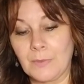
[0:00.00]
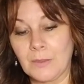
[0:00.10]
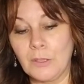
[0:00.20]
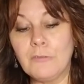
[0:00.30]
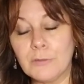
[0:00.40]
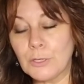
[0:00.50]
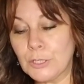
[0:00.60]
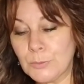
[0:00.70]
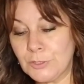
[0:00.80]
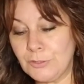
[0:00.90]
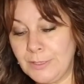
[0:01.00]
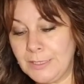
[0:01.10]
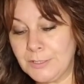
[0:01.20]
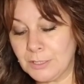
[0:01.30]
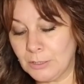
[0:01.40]
You've learned what you
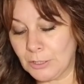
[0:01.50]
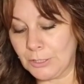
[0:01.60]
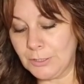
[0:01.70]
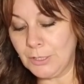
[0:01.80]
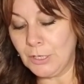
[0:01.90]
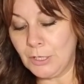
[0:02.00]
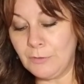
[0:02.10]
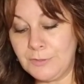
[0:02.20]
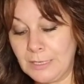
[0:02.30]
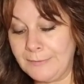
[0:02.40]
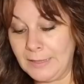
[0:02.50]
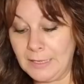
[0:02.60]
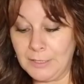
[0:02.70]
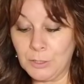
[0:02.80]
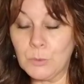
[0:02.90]
needed to learn. You've done the
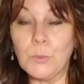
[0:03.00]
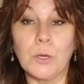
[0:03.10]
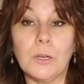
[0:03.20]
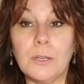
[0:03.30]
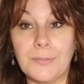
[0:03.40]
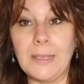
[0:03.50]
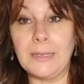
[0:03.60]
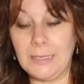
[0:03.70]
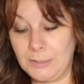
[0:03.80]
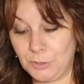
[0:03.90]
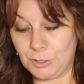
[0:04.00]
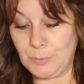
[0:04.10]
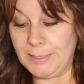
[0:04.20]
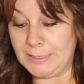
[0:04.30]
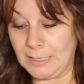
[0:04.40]
inner work that needs to
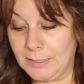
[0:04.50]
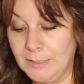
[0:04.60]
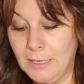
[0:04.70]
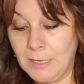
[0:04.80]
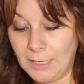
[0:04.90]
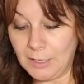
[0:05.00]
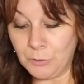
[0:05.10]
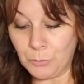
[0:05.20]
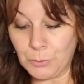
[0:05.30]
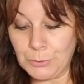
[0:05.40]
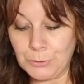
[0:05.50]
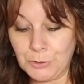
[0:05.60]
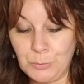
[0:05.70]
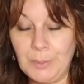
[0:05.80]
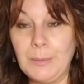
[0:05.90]
be done in order
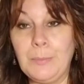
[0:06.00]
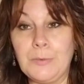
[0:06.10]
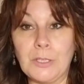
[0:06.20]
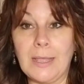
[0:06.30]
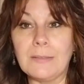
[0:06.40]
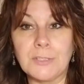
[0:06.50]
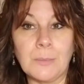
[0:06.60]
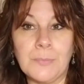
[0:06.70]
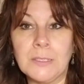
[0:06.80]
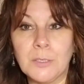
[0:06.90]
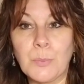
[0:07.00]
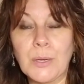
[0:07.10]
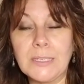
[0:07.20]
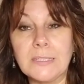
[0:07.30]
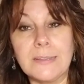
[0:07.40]
to be to have something to
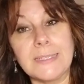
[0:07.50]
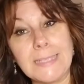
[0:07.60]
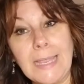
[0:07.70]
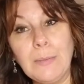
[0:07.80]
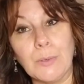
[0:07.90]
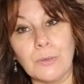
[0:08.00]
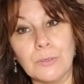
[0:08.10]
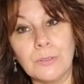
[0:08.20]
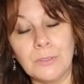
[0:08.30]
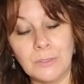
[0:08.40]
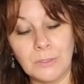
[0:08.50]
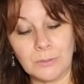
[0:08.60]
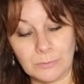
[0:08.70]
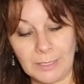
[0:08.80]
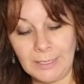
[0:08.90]
bring to the table,
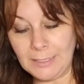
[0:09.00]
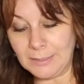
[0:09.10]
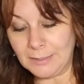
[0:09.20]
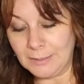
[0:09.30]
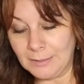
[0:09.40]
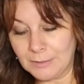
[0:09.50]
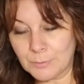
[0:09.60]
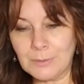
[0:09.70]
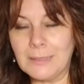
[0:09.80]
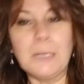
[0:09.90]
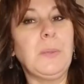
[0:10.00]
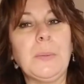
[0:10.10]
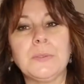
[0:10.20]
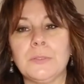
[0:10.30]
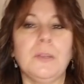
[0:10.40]
right? It's what a lot of
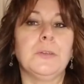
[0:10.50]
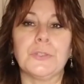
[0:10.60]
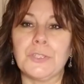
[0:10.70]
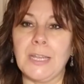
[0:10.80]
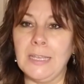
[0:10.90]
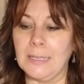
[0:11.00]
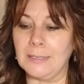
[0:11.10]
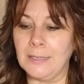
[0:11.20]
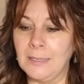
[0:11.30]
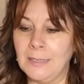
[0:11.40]
people don't understand.